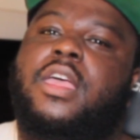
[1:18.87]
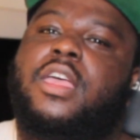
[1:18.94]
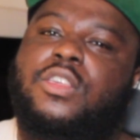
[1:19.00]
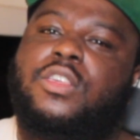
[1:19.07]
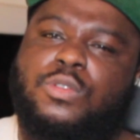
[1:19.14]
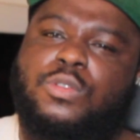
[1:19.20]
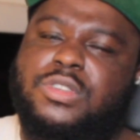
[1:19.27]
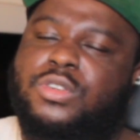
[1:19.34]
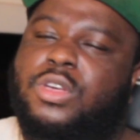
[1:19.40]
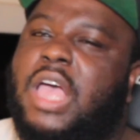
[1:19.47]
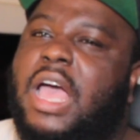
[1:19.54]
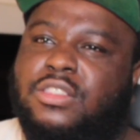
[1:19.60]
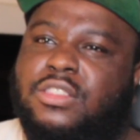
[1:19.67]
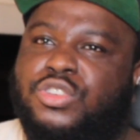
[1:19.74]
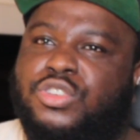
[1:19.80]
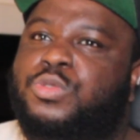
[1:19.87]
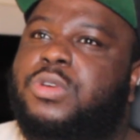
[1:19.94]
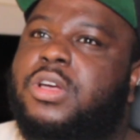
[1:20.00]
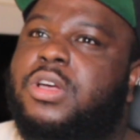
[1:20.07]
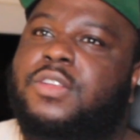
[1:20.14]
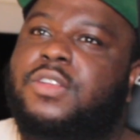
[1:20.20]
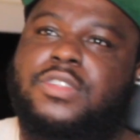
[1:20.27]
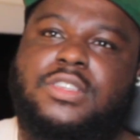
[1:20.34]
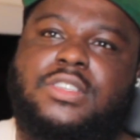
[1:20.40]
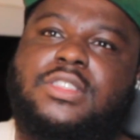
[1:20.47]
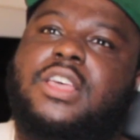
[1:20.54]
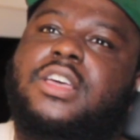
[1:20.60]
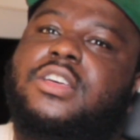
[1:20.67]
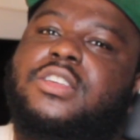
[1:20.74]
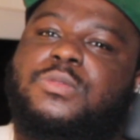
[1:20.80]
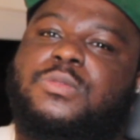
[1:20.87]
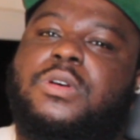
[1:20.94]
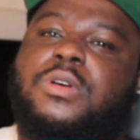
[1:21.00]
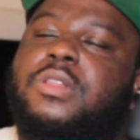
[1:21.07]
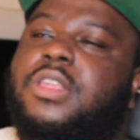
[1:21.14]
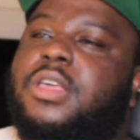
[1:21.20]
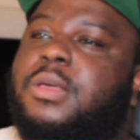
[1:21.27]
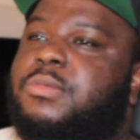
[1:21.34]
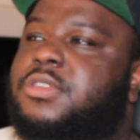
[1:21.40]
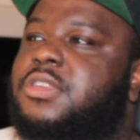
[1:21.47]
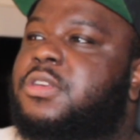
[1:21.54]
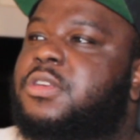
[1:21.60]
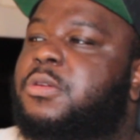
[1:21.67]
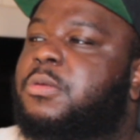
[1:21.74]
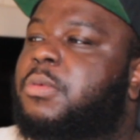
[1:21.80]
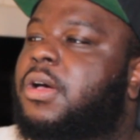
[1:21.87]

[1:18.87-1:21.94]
He always had the short end of the stick as well in the MCU.